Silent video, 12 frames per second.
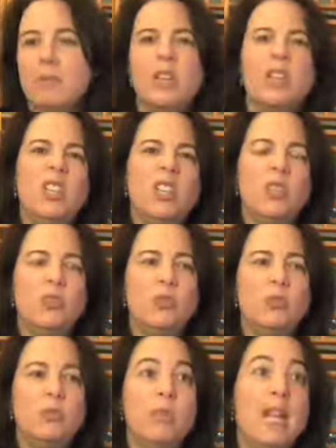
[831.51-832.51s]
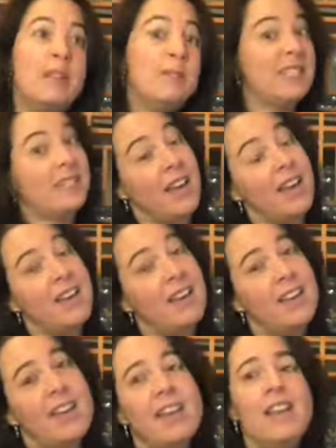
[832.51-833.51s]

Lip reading: but you made a mistake